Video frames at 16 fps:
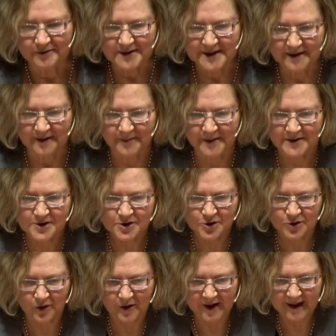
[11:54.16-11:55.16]
of telomeres
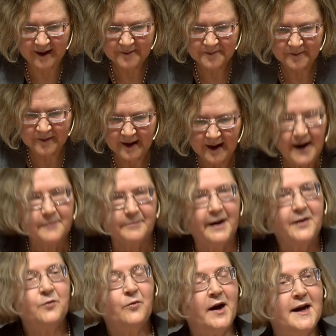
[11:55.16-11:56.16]
shortening.
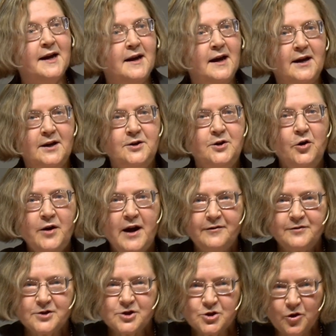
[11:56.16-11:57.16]
By the way, you don't
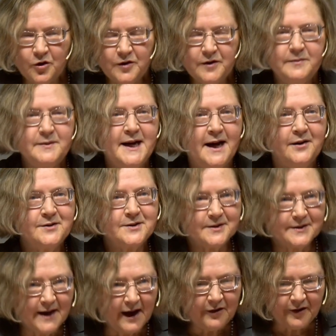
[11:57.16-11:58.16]
have to shorten them down to
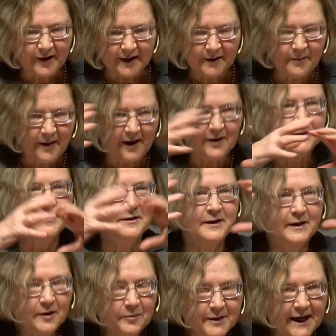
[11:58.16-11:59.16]
nothing, about a
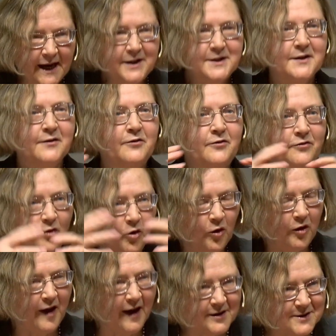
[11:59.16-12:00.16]
little bit under
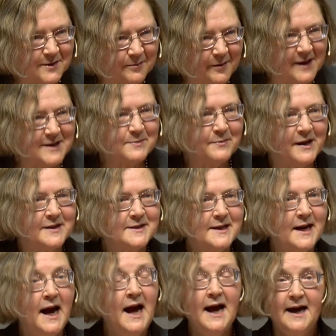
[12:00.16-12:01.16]
4,000 base pairs.